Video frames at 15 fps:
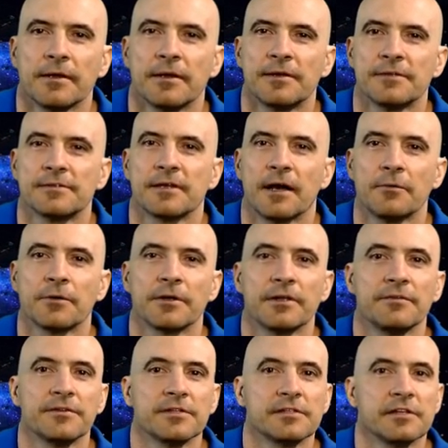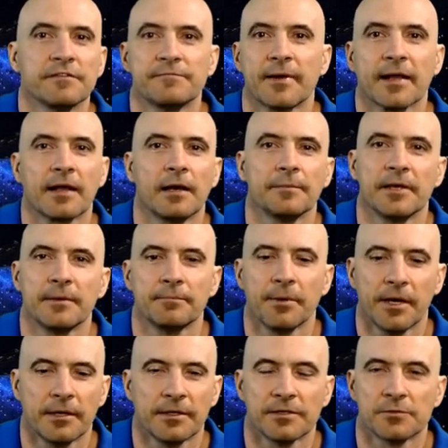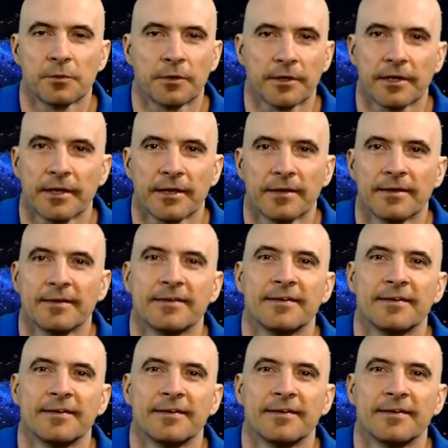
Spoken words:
because I want to even see if my comment button is working.